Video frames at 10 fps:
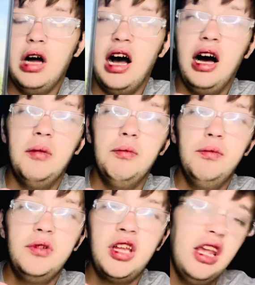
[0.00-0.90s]
um
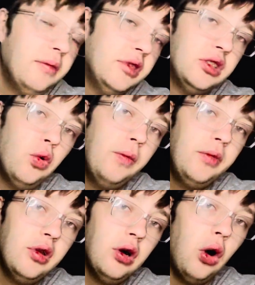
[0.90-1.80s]
teams with
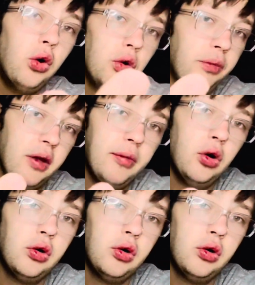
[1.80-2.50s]
the older people.